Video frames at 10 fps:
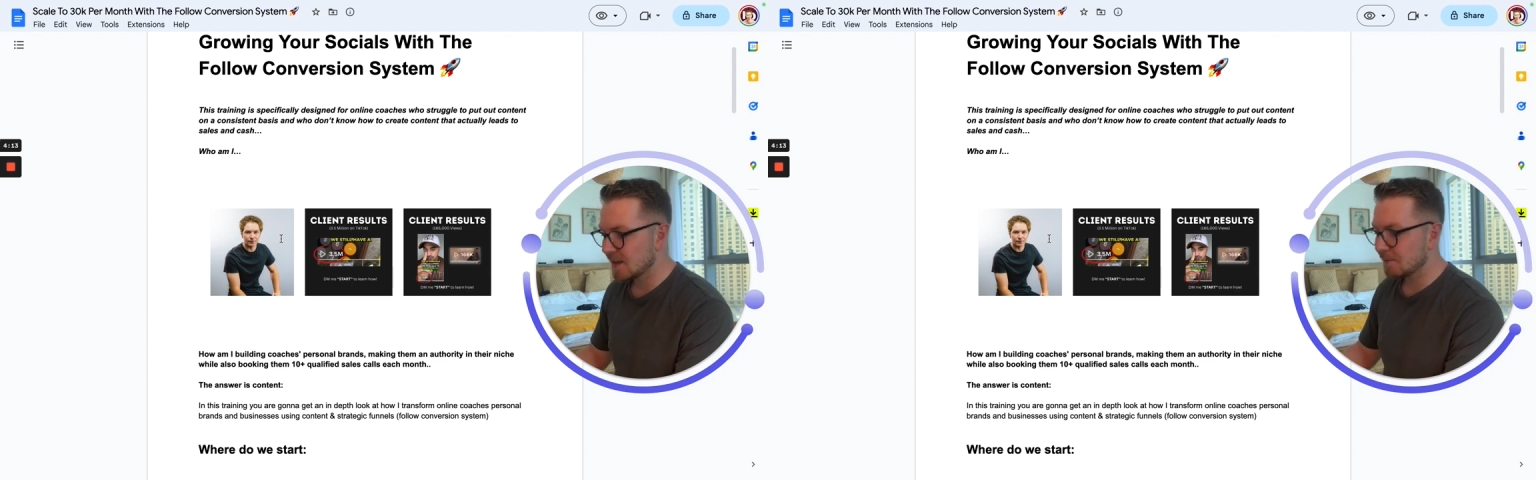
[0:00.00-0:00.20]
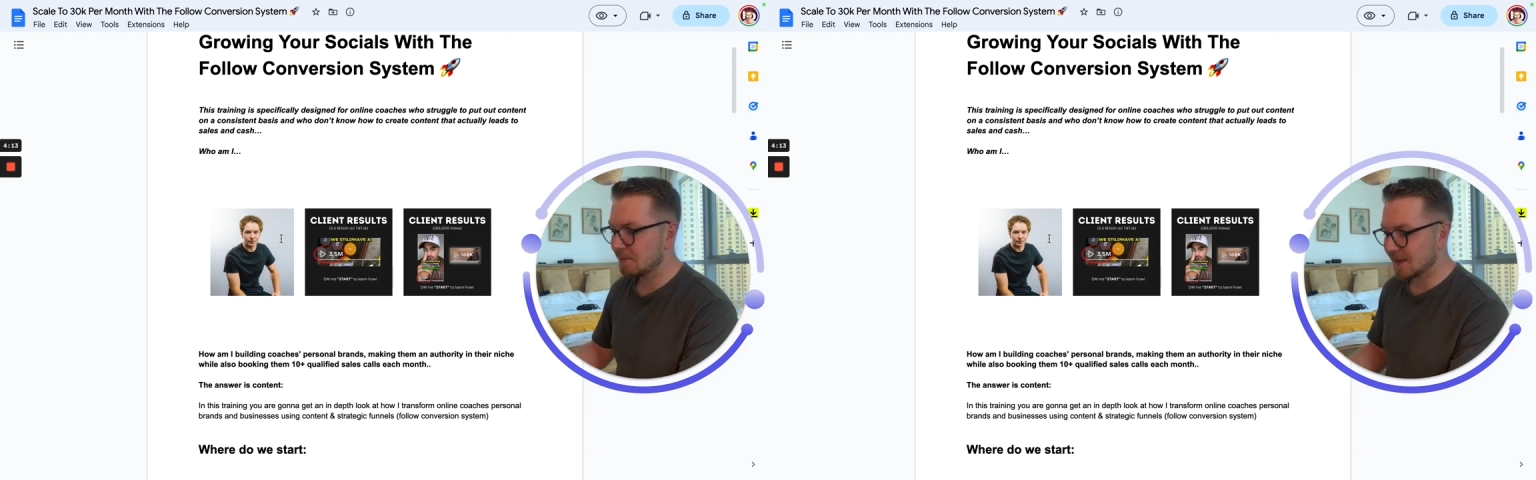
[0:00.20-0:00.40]

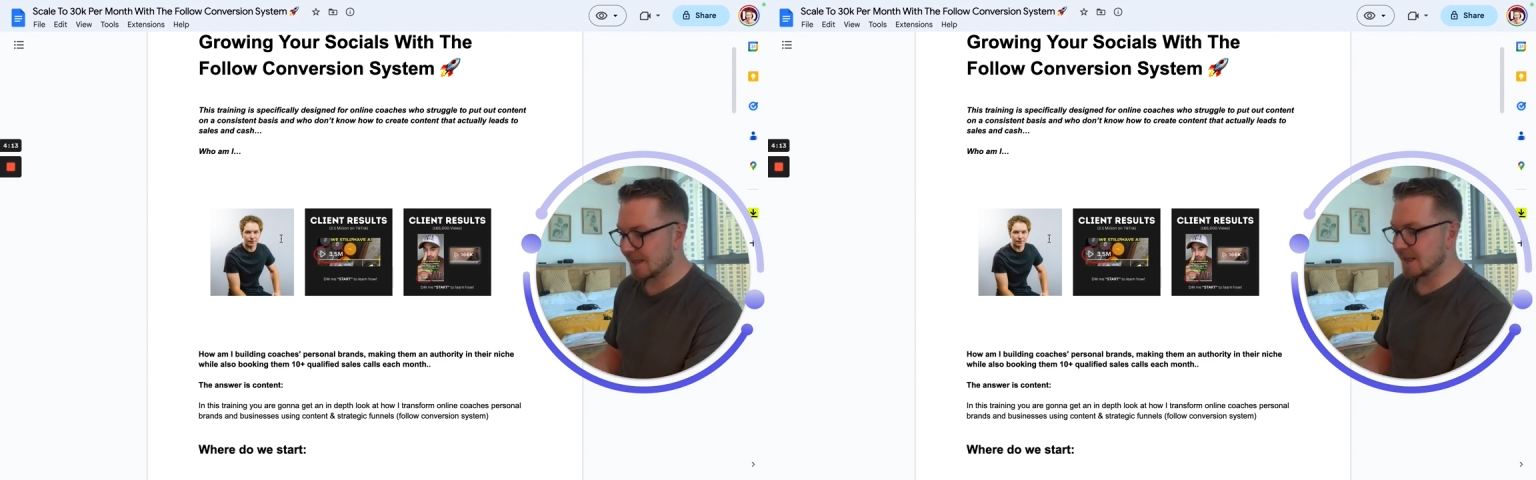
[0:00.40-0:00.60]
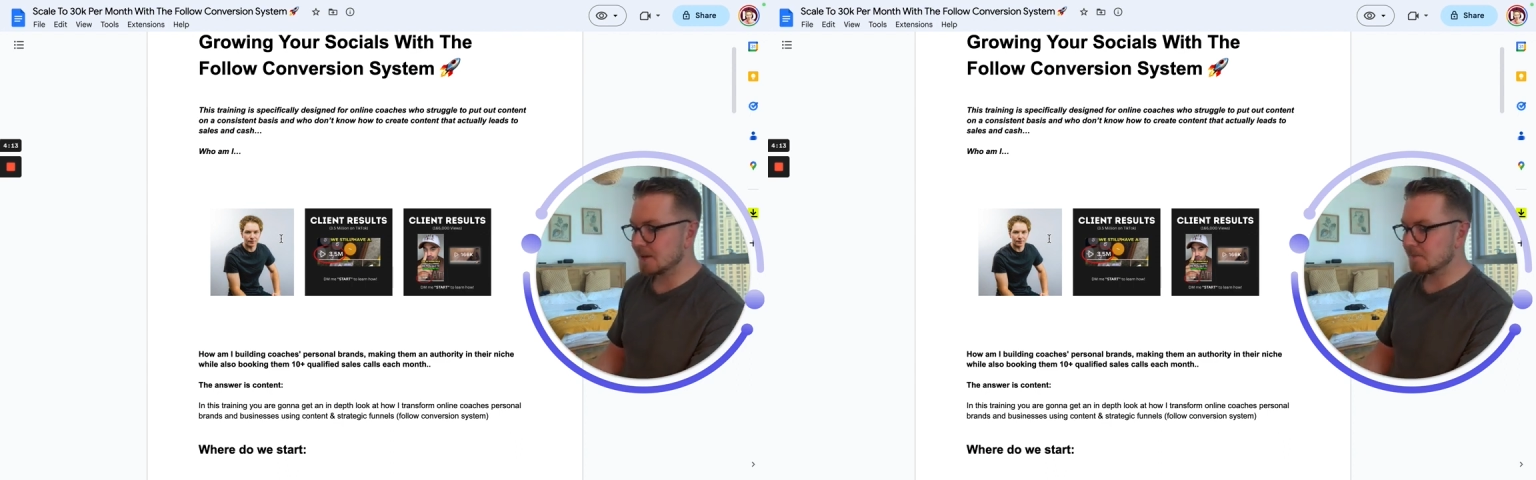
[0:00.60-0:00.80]

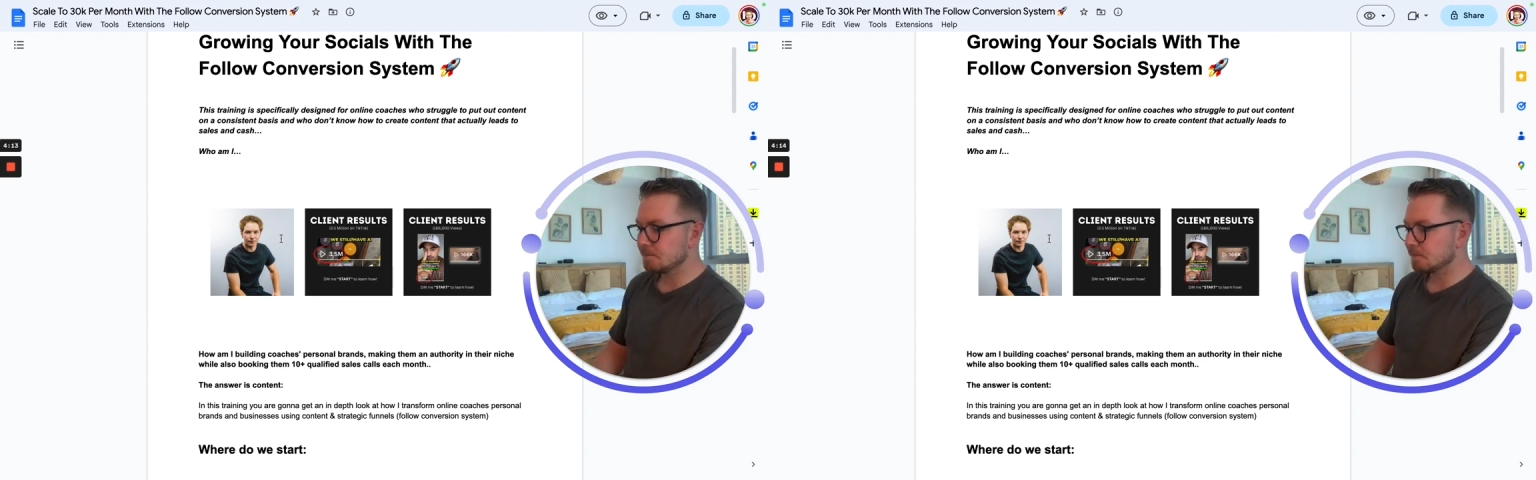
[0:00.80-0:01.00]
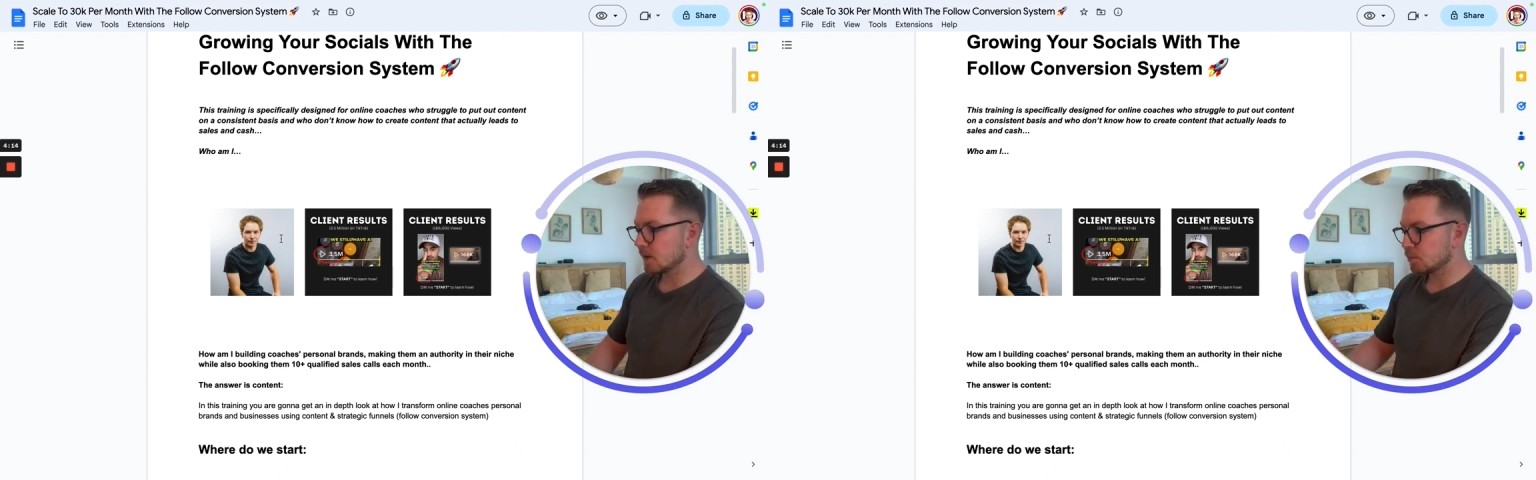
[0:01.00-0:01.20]
Plain,
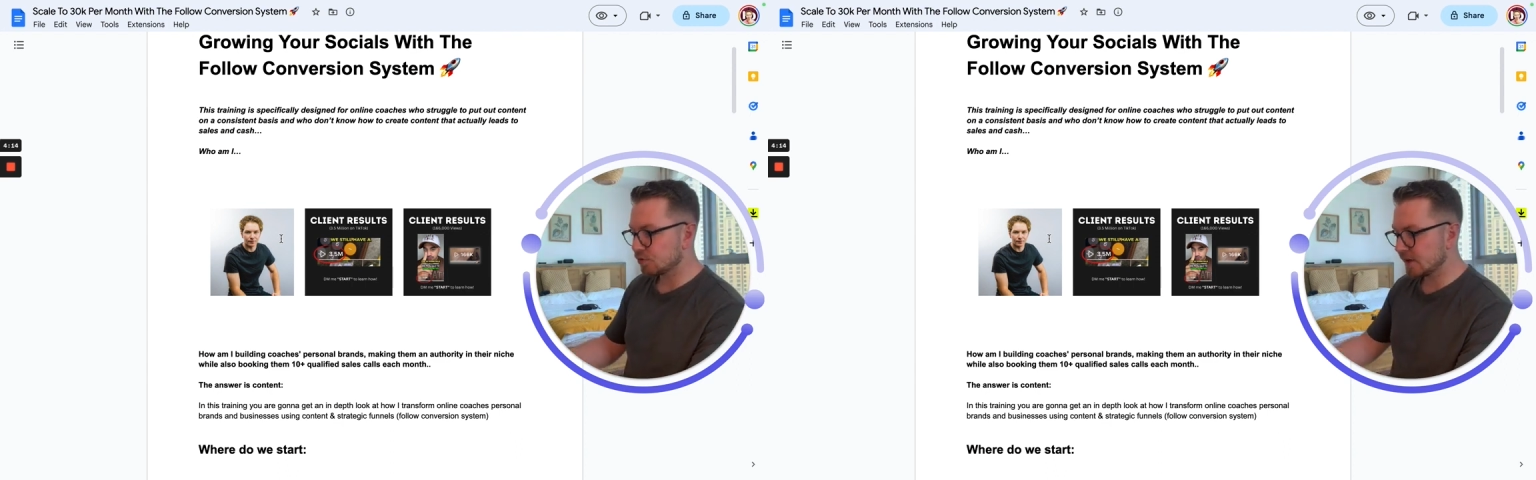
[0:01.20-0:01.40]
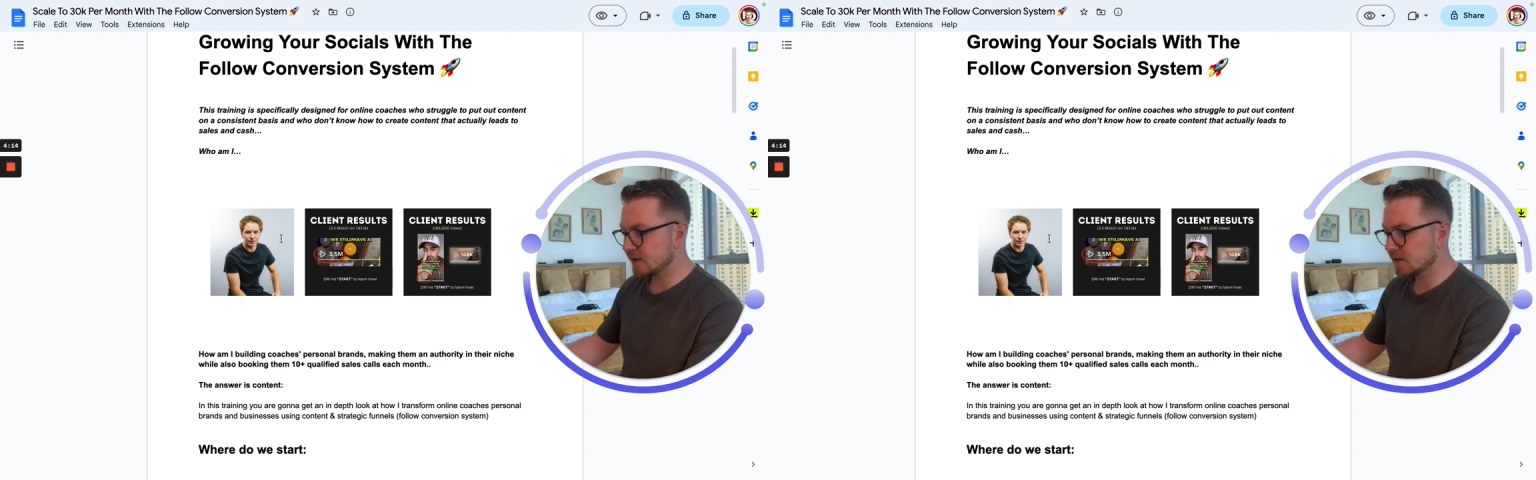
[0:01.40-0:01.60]

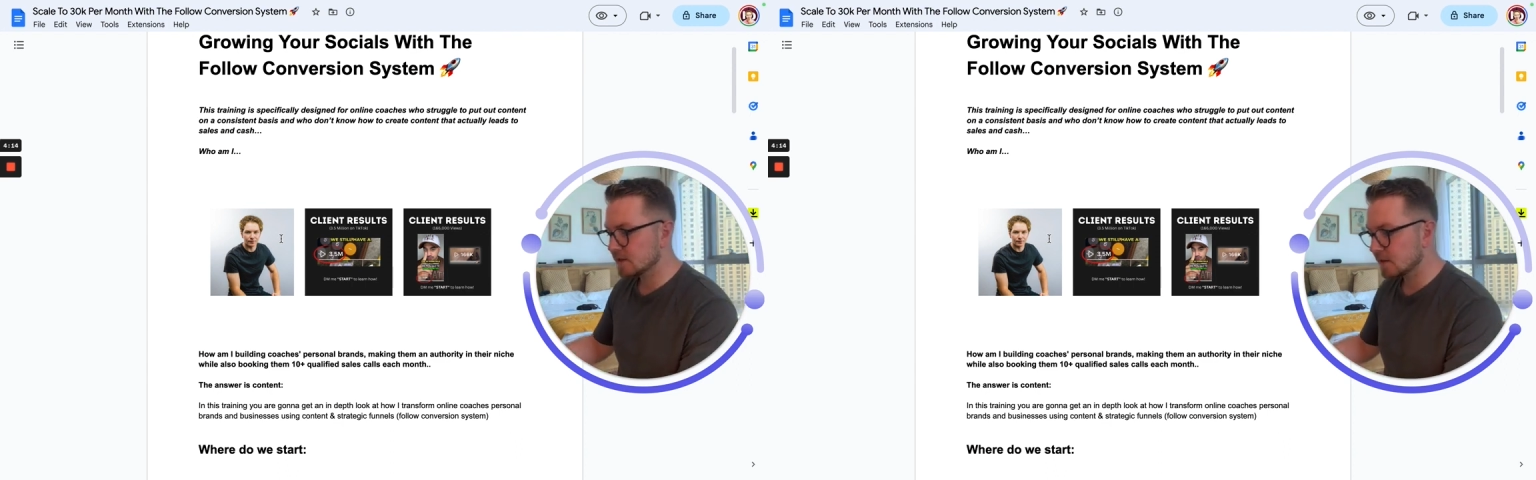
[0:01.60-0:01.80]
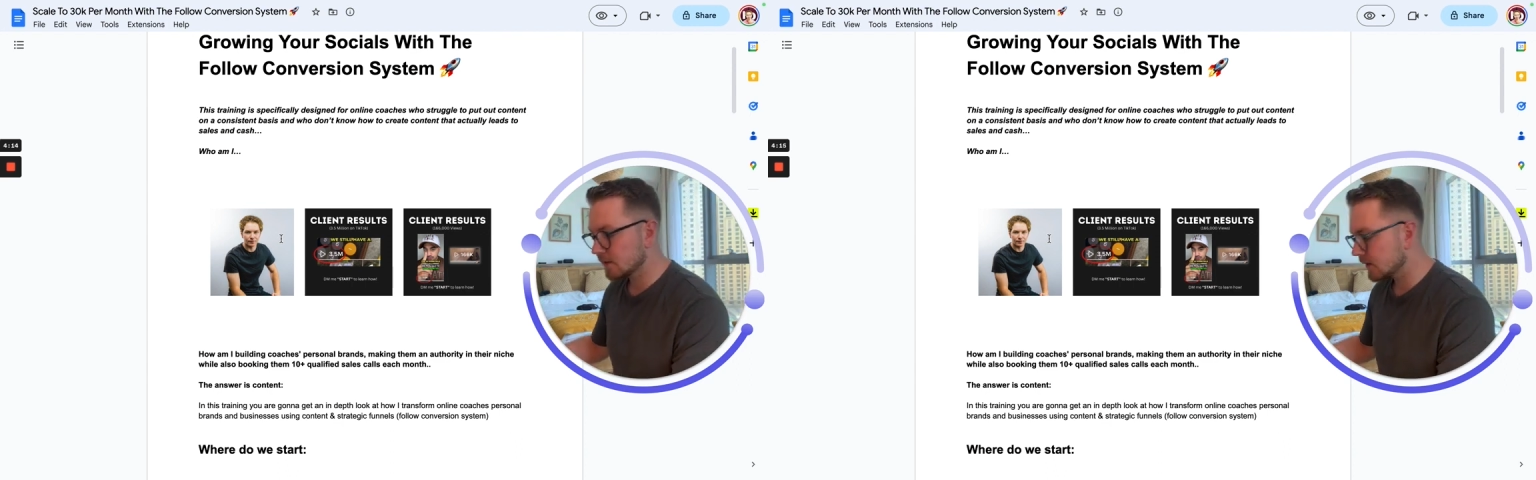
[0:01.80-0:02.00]
bright